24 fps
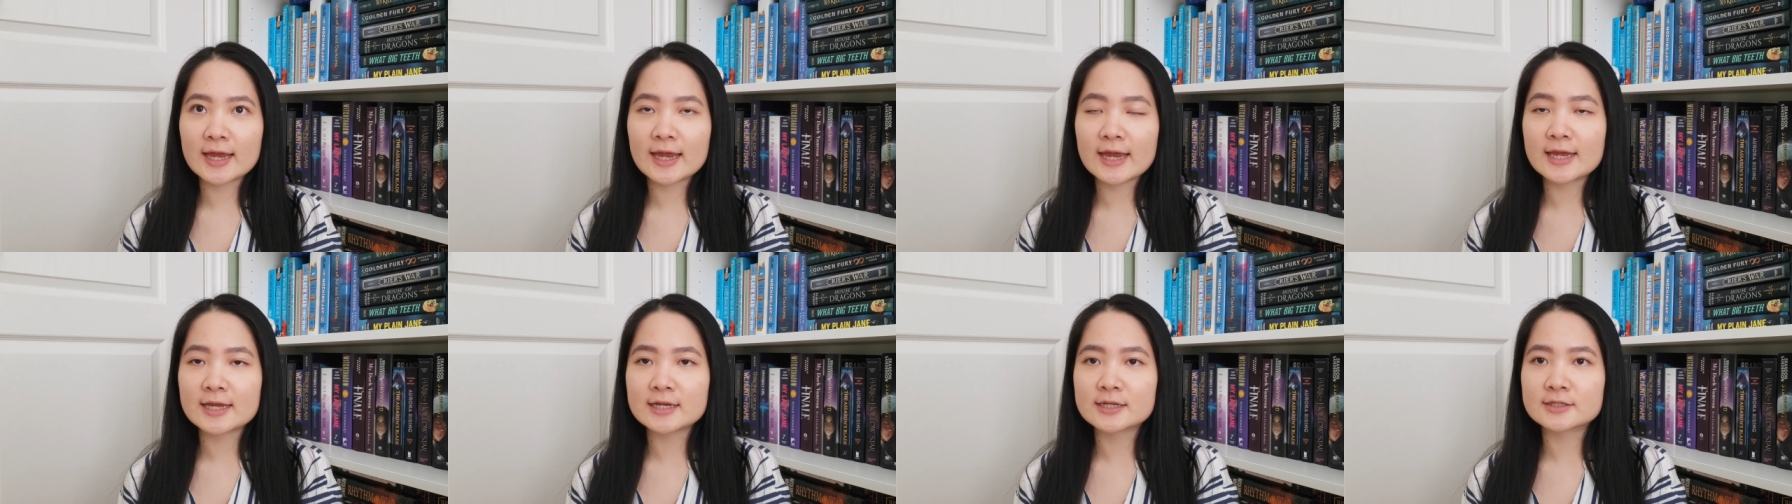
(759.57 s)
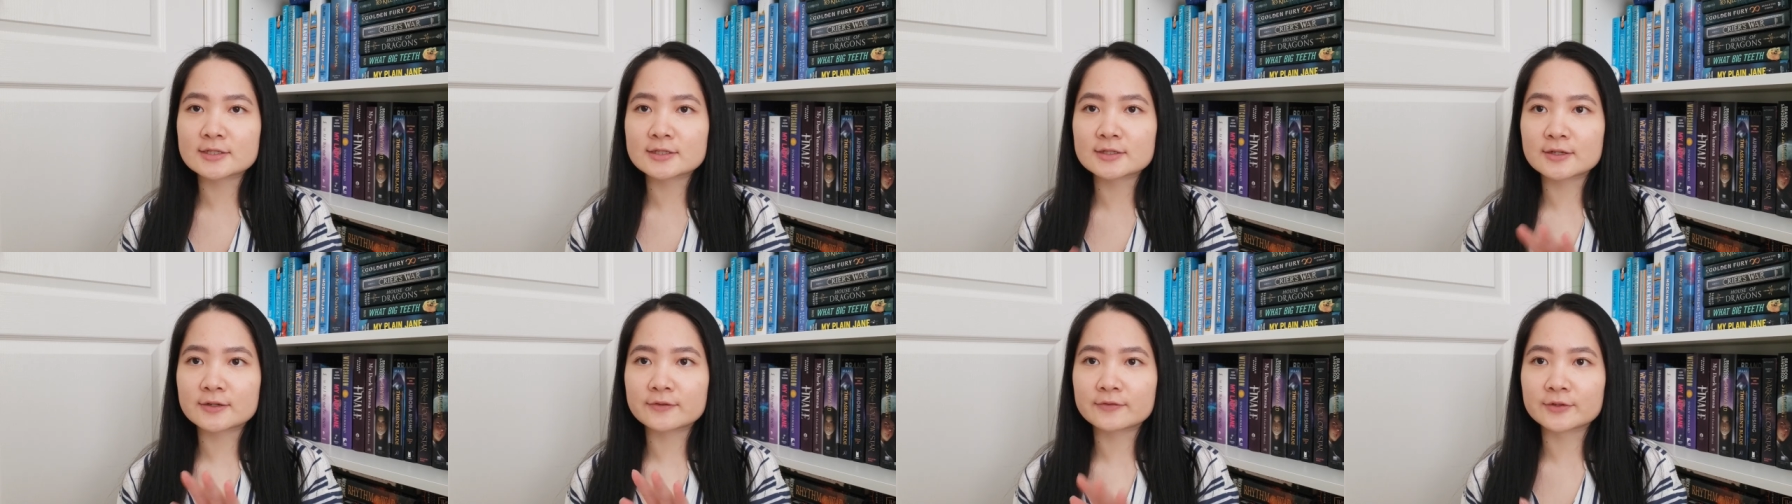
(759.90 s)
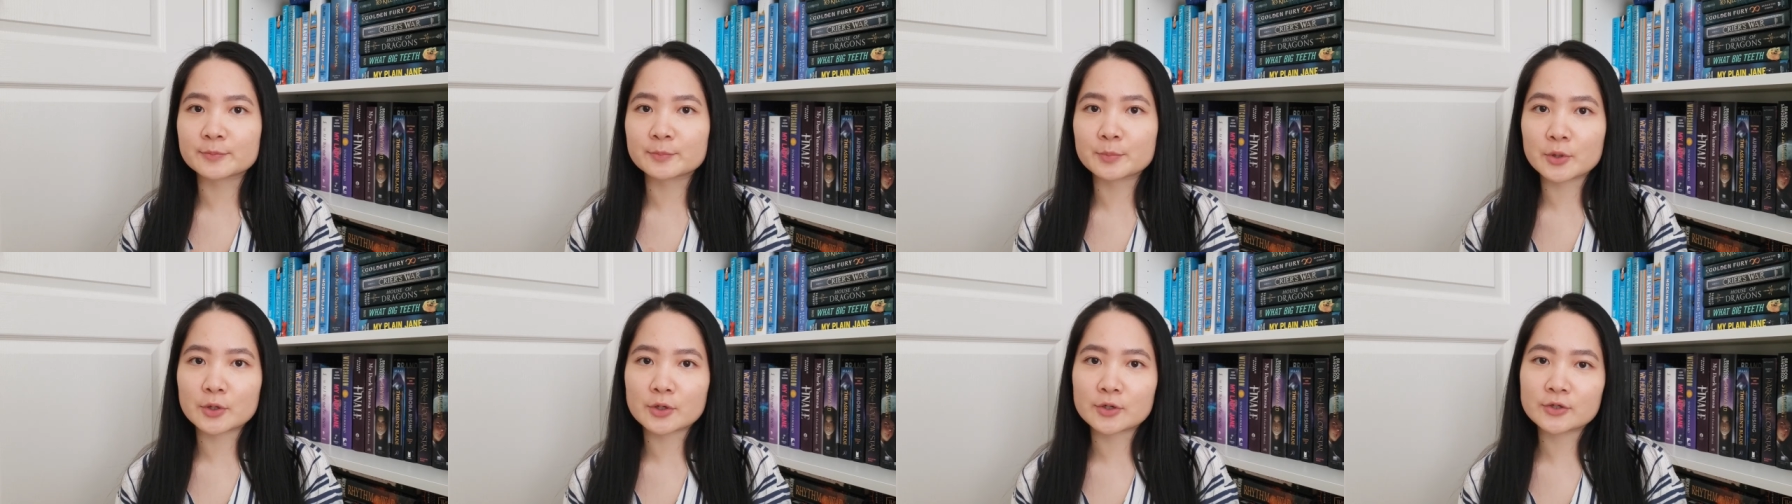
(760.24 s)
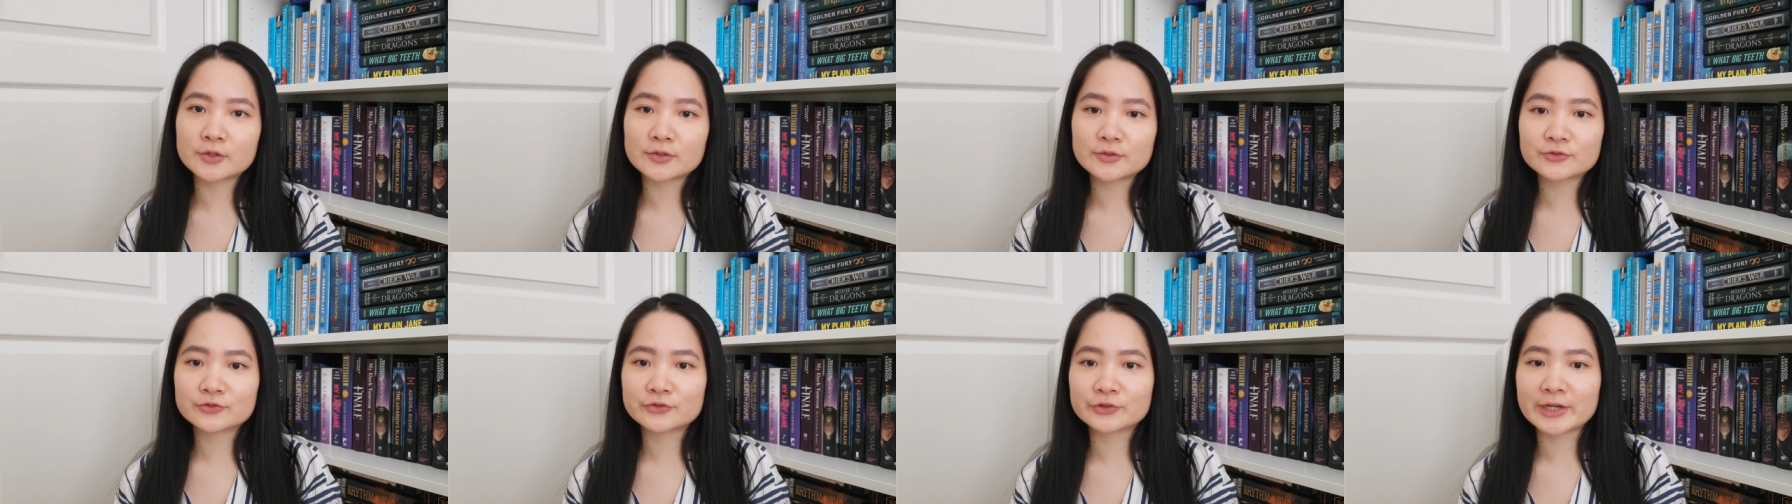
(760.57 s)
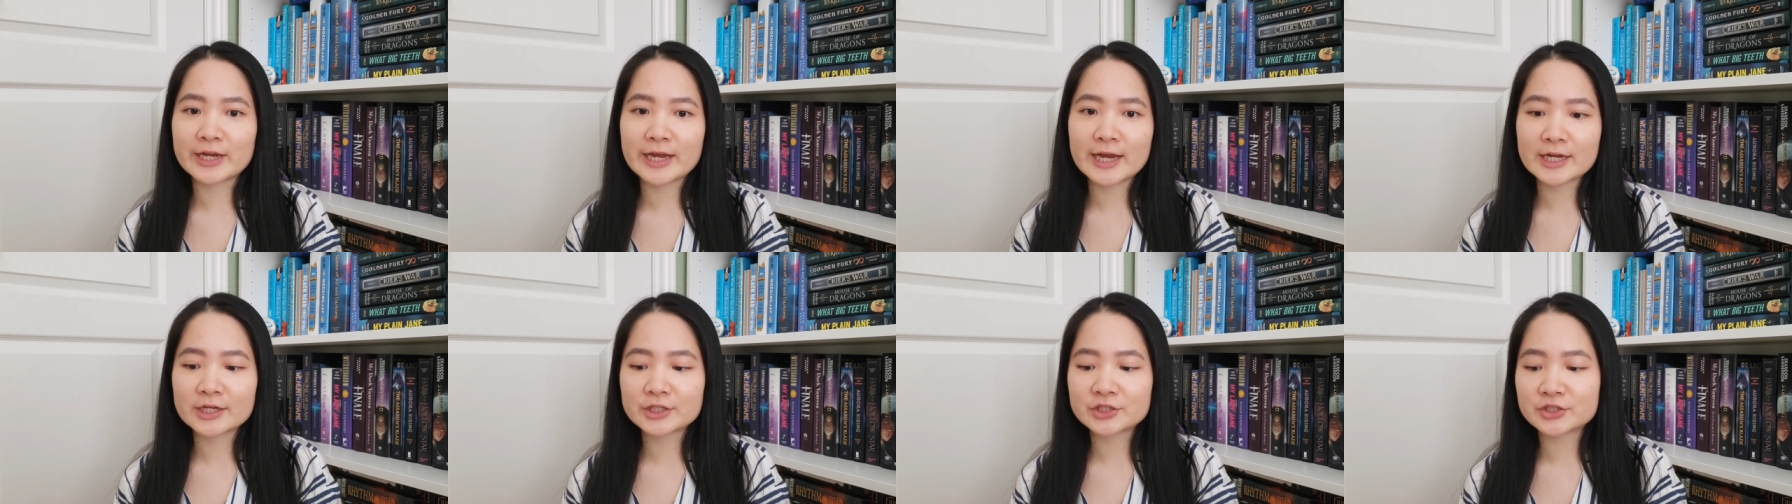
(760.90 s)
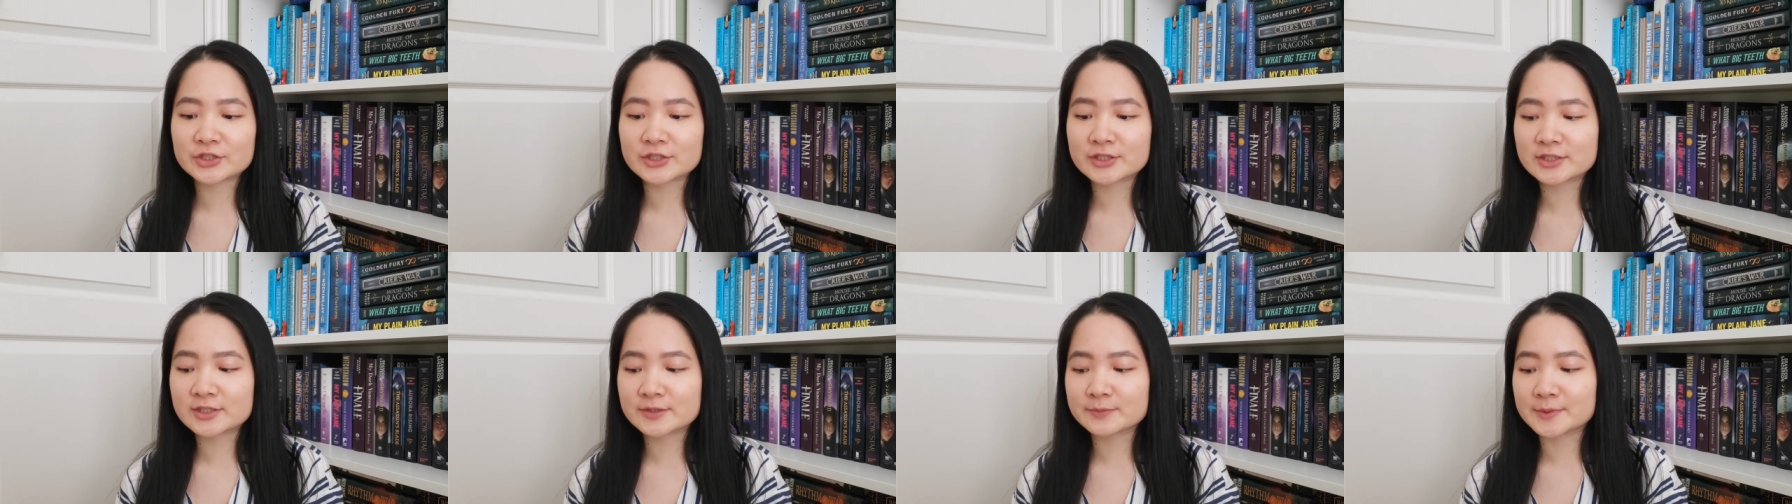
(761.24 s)
end of the part
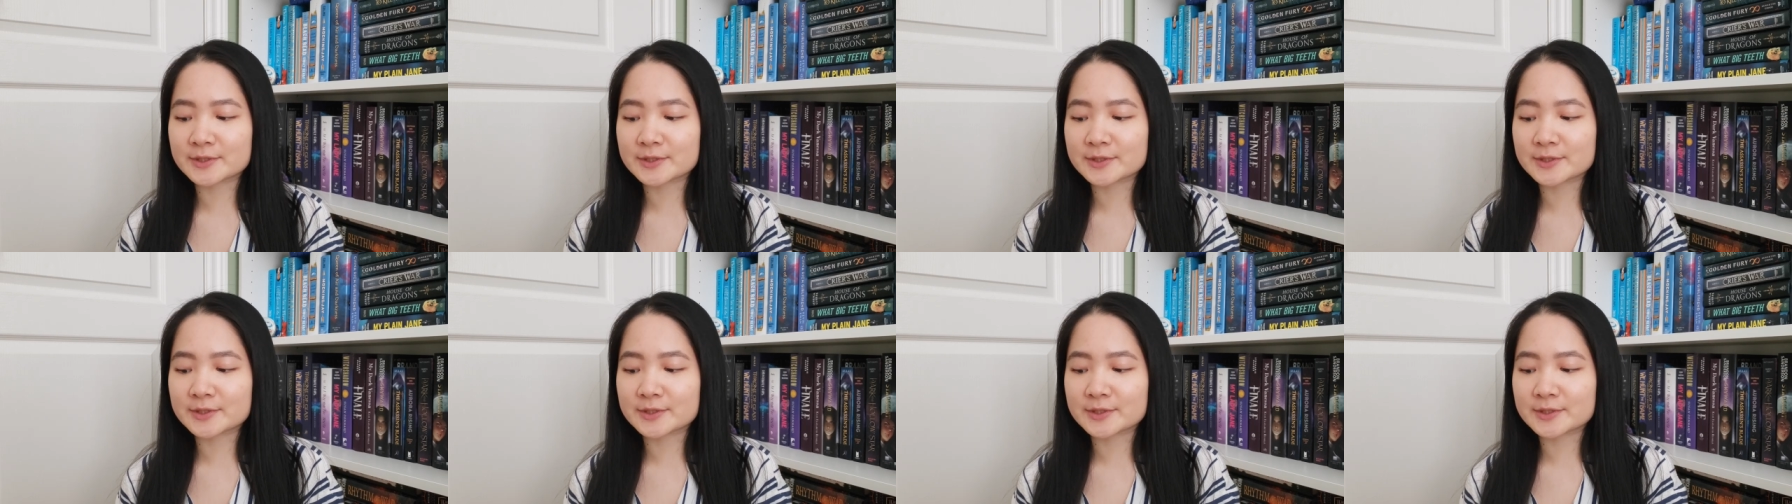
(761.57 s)
reactions